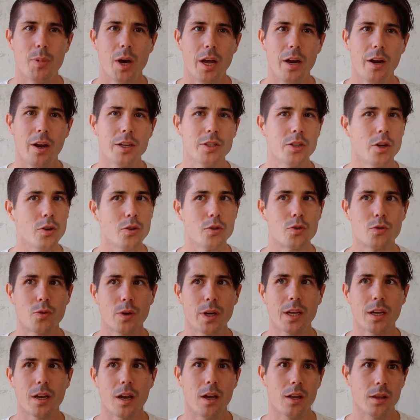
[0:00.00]
but I don't
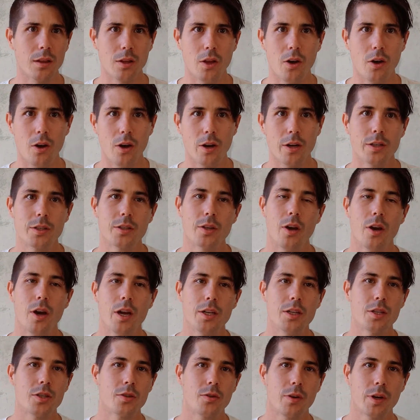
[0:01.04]
drink a lot. So I
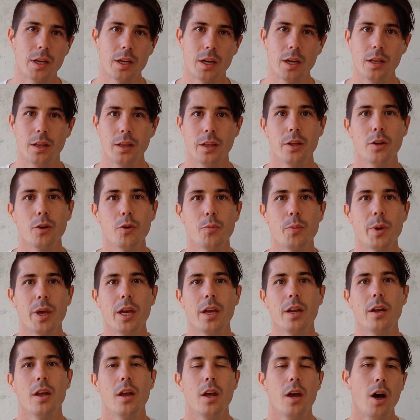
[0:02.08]
just drink a little
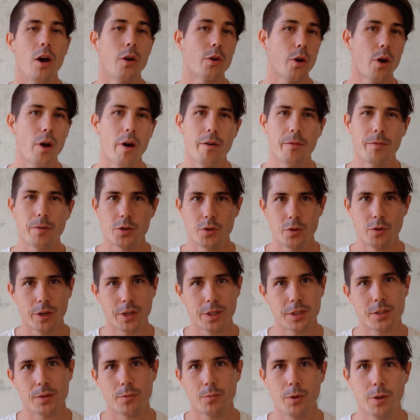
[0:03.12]
bit. I'll go out for
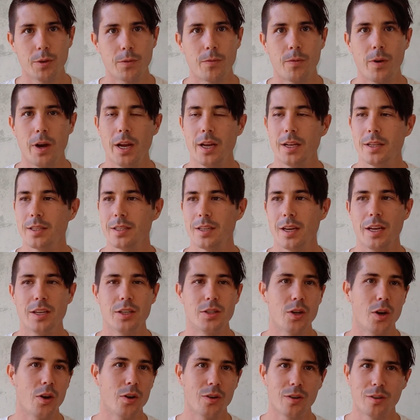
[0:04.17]
drinks with friends. I
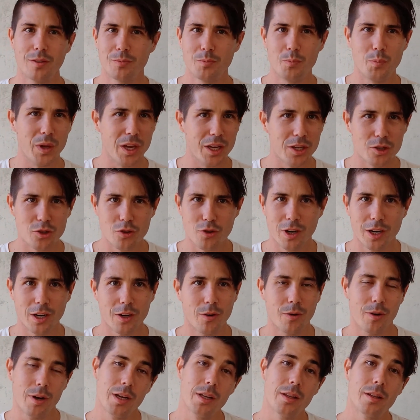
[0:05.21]
don't binge drink
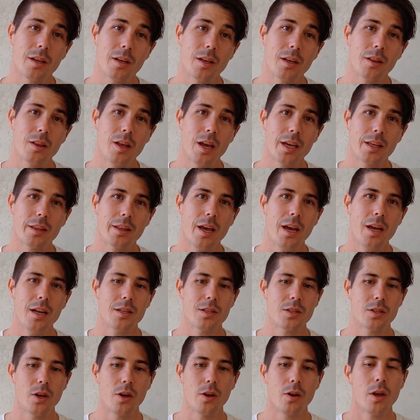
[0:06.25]
or anything like that.
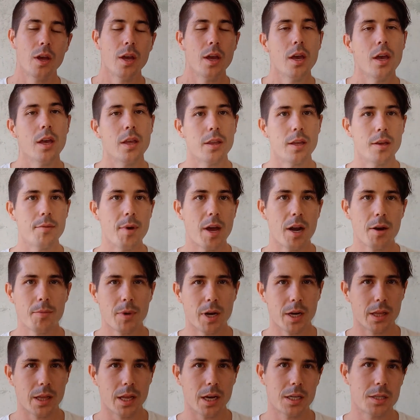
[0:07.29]
So the amount of
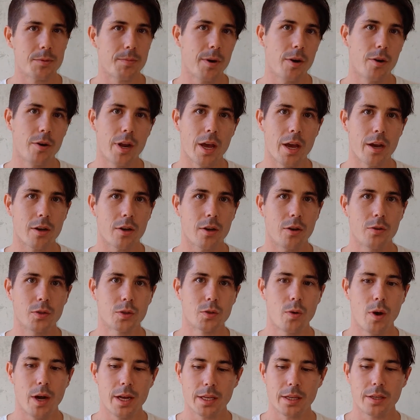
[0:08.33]
money that I spend on alcohol is
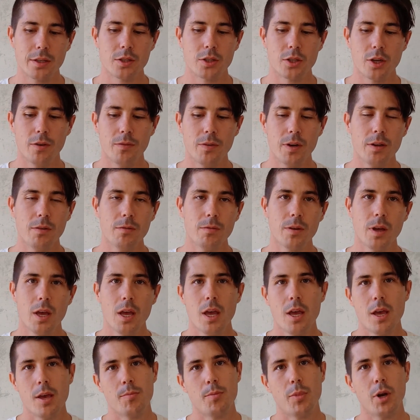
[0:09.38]
quite conservative,
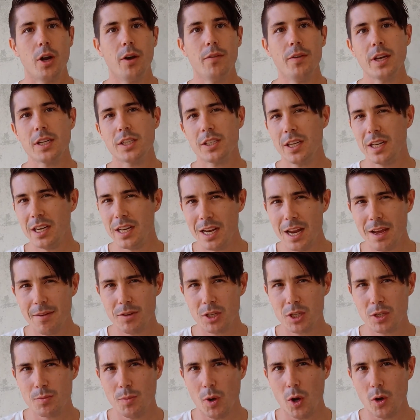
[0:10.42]
but I've actually
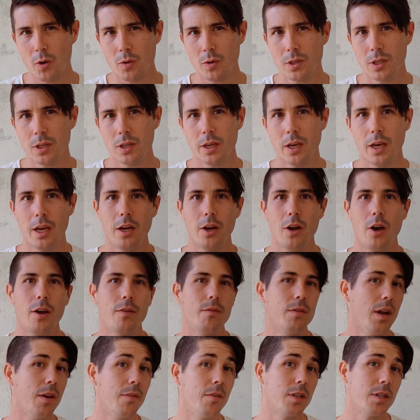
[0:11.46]
never smoked and
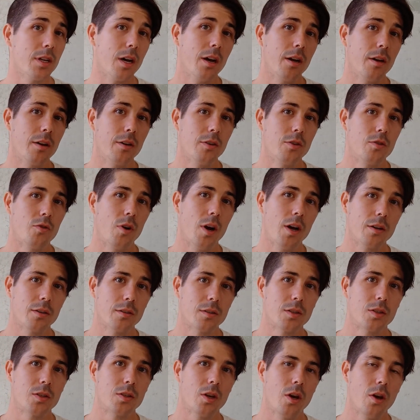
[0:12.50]
I've never done
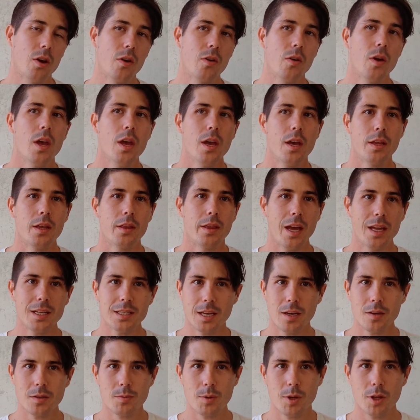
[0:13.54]
drugs. So that
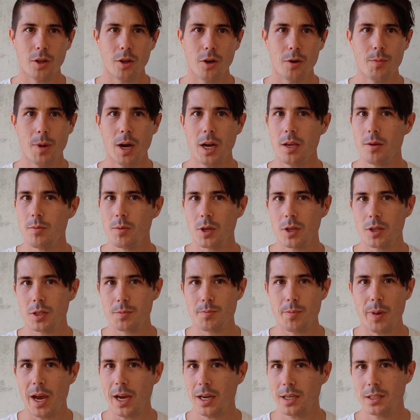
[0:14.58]
saves me a lot of money because
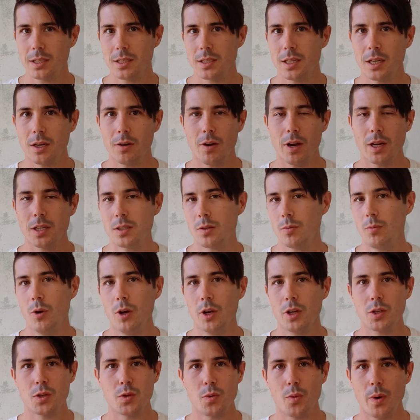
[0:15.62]
packs of cigarettes are
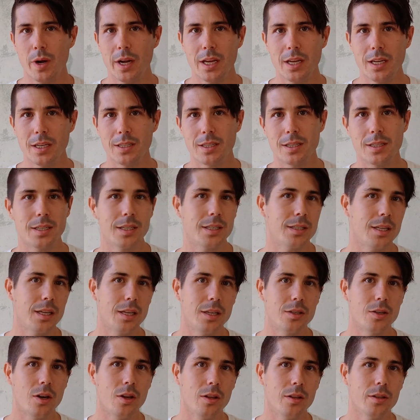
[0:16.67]
what, $20 to
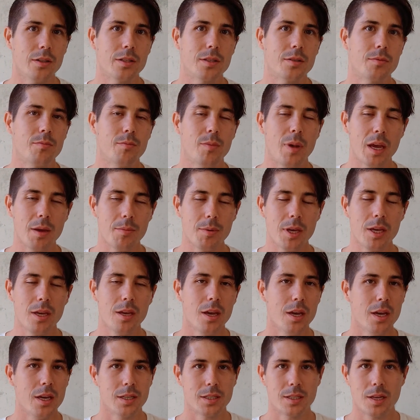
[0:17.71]
$60
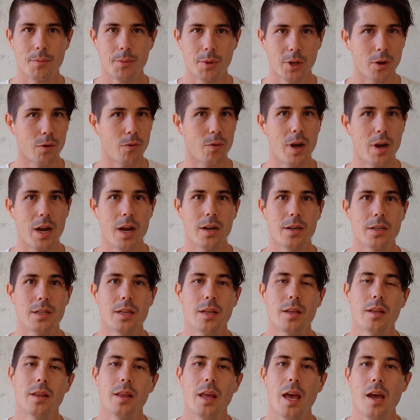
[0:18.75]
maybe, something around
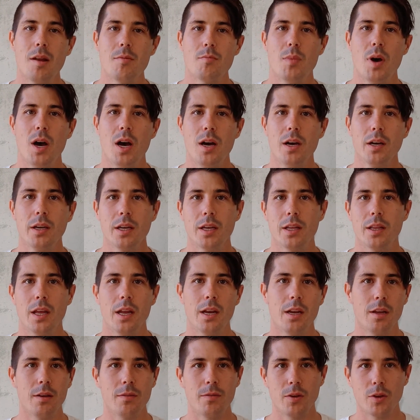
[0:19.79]
that mark. And
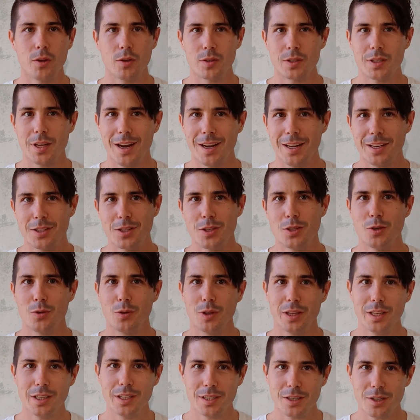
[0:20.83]
then if you're starting to do
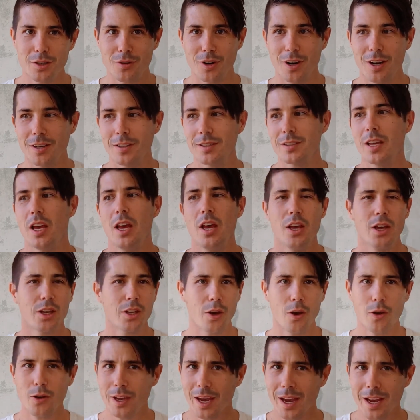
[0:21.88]
illicit drugs,
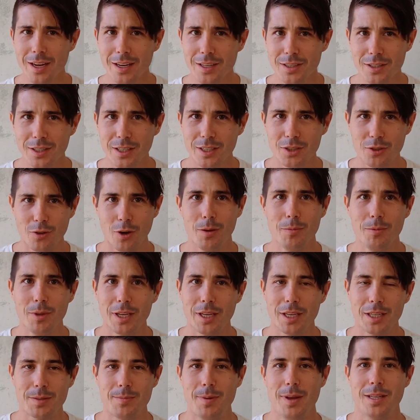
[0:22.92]
cocaine is extremely
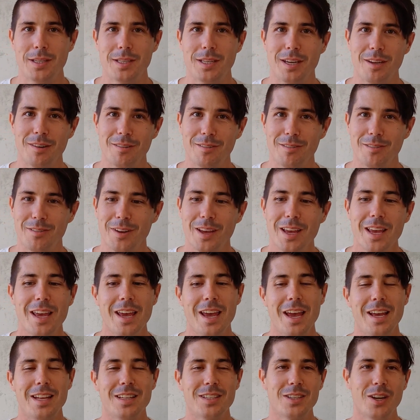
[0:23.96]
expensive.
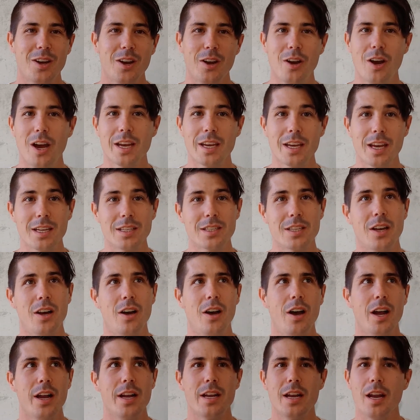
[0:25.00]
And so I guess
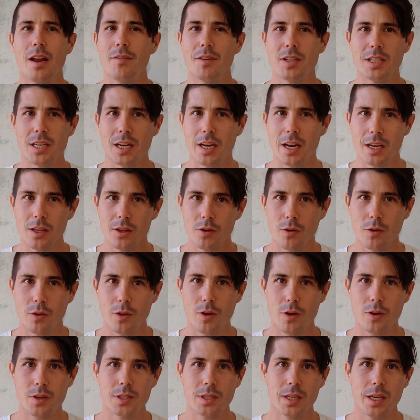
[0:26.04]
I never did either of
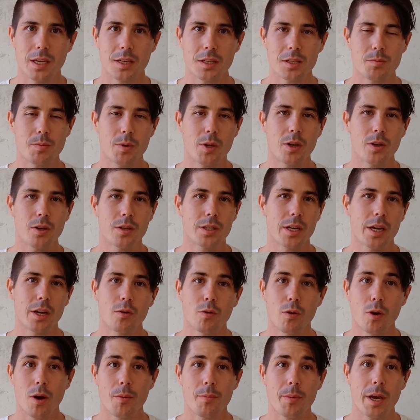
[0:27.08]
those things because I
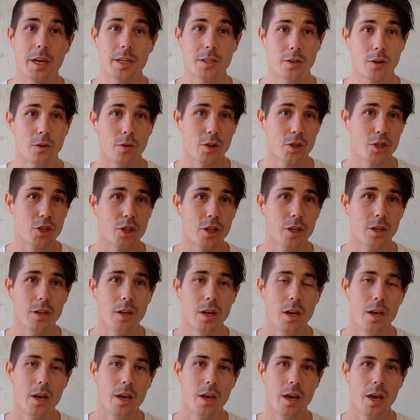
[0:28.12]
grew up as a
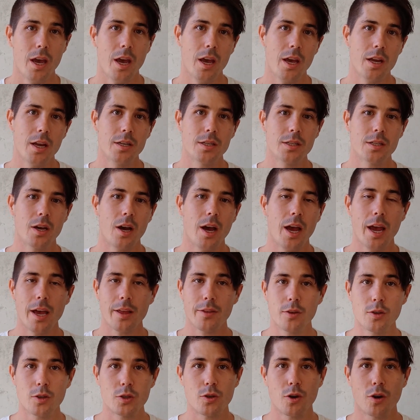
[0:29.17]
Christian and I
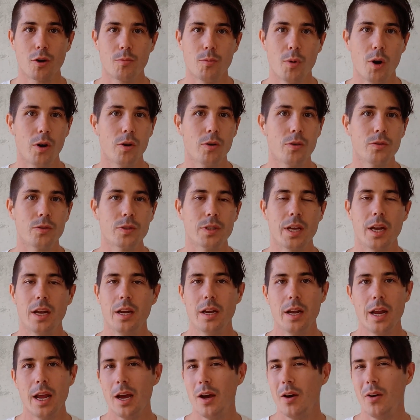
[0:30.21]
had those strong morals,
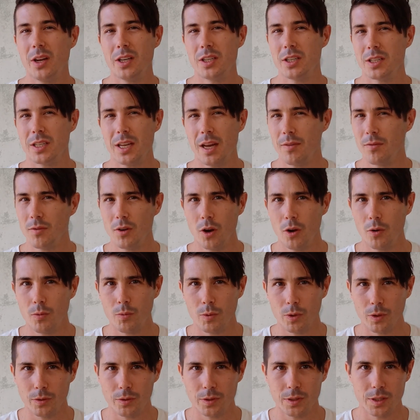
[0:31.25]
and now I just have no
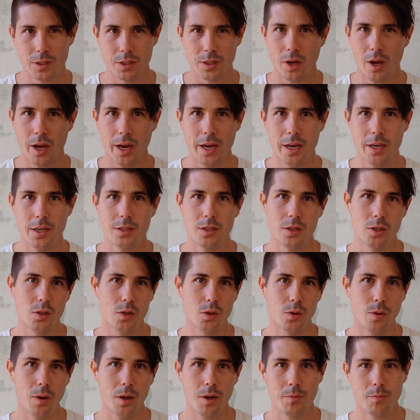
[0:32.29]
real desire to
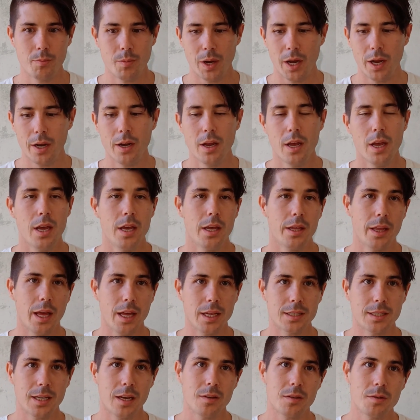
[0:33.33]
do it, but
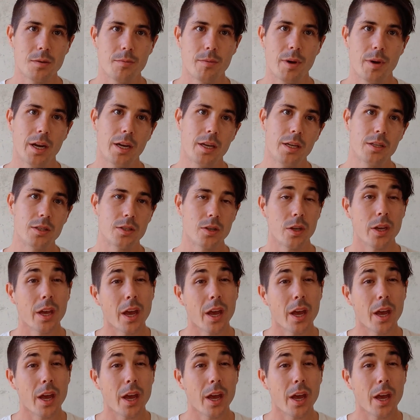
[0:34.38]
that saves me money. So